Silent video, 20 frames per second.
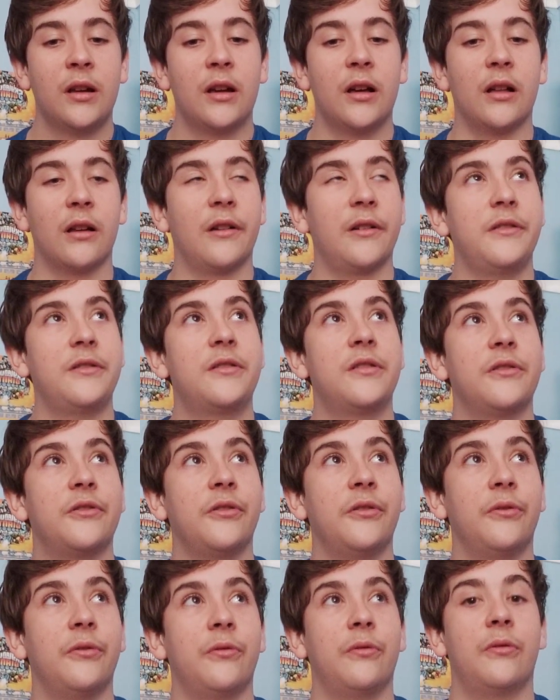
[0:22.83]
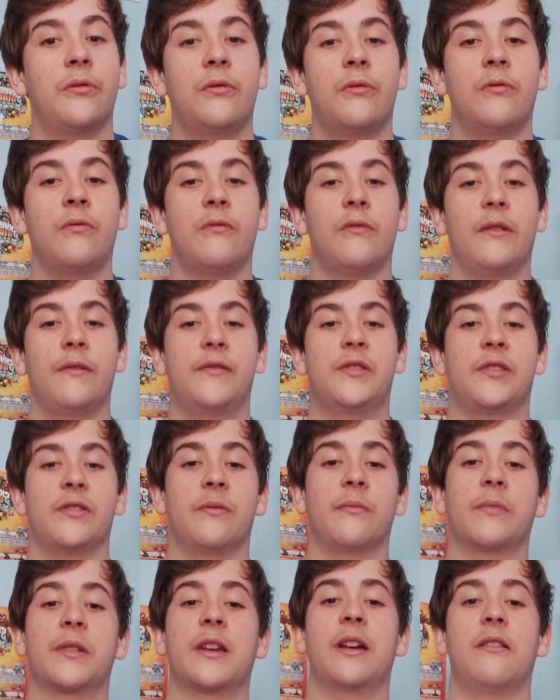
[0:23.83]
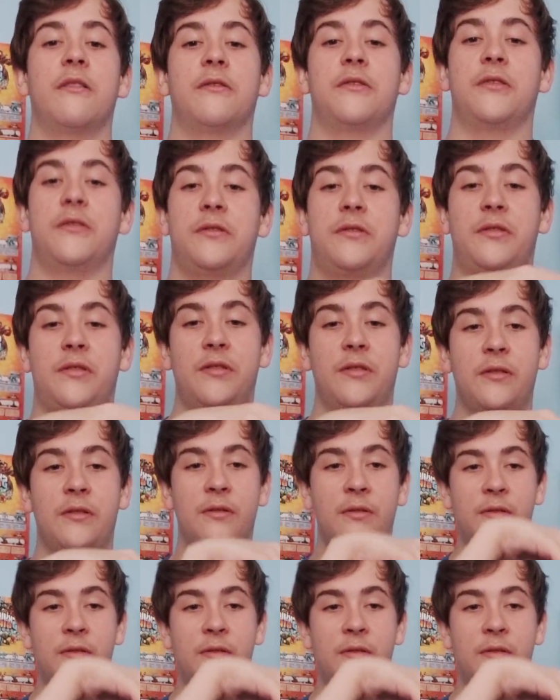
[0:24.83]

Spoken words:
I like to do with some characters.